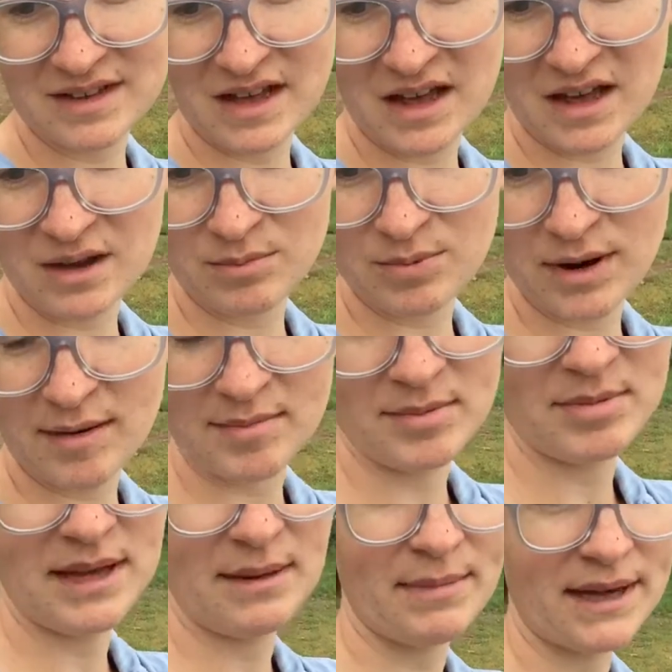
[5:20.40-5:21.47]
Uh,
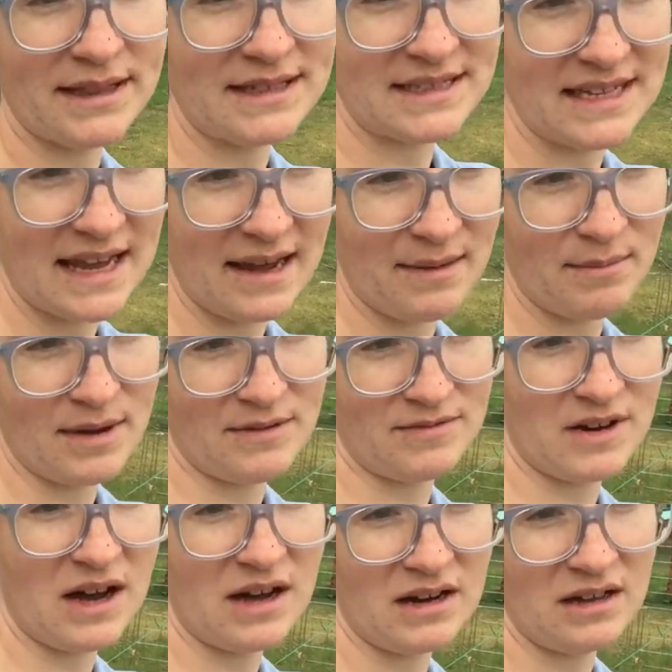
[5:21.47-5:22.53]
probably about the same,
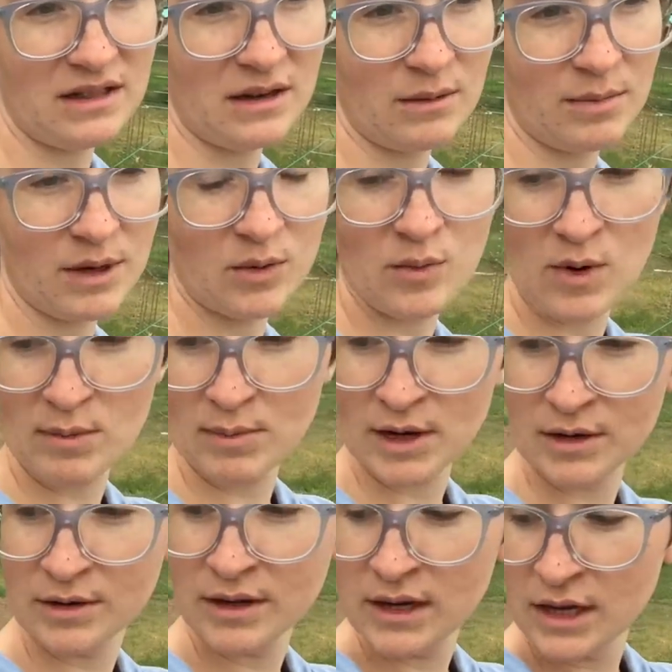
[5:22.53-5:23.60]
if not a little bit warmer.
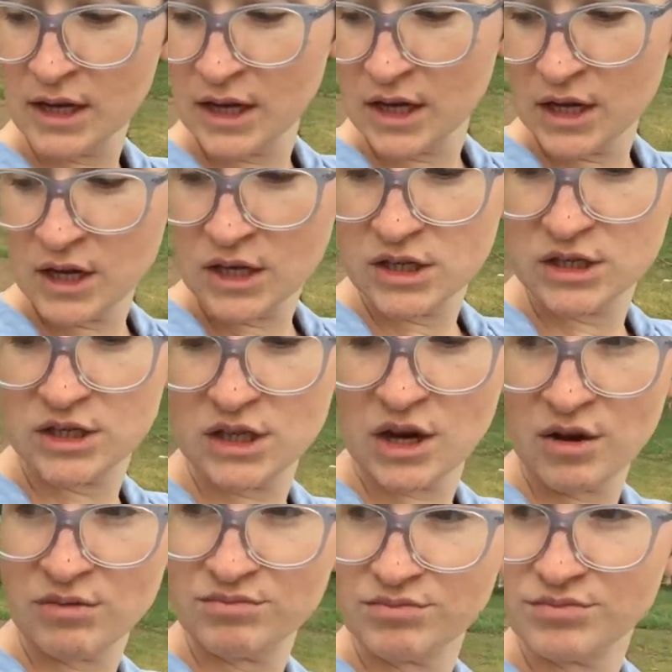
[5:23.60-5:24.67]

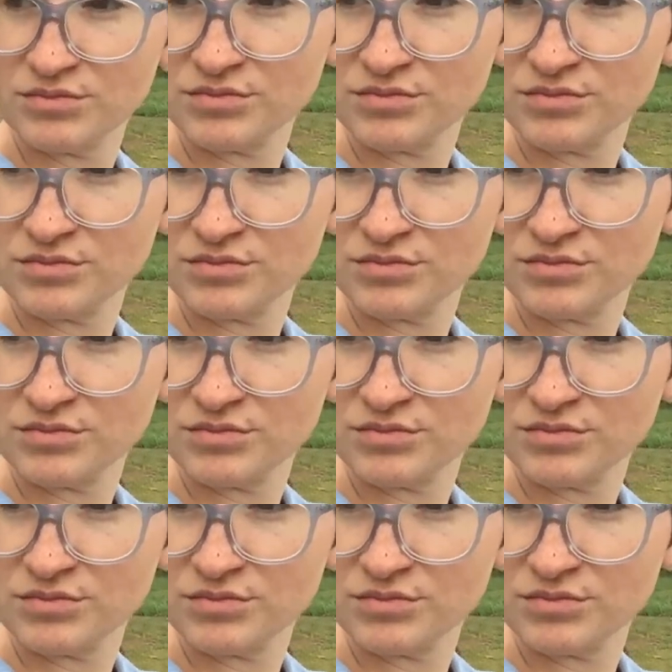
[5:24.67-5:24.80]
So,